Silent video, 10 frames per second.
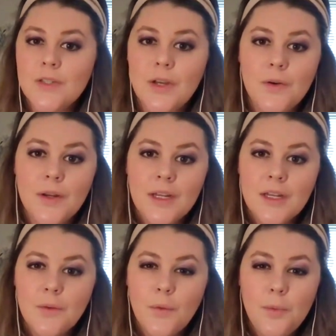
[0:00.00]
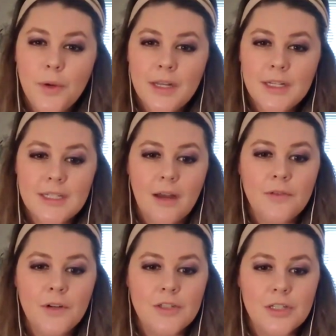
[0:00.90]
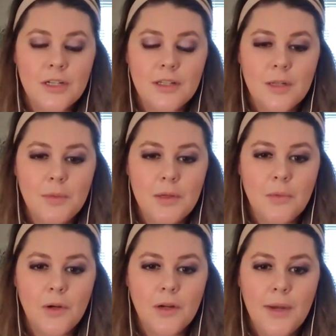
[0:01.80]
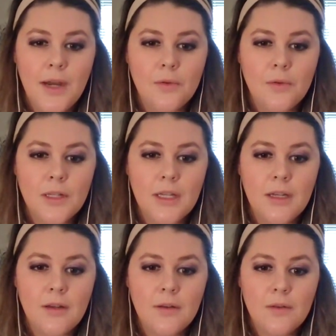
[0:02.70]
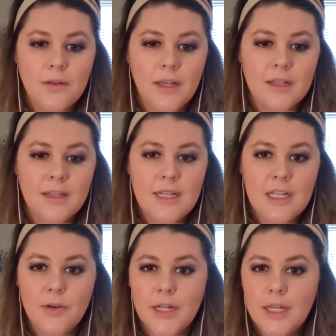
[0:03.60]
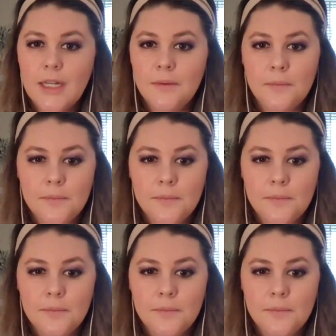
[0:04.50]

So will you break it down for us just a little bit more about really like the nitty gritty?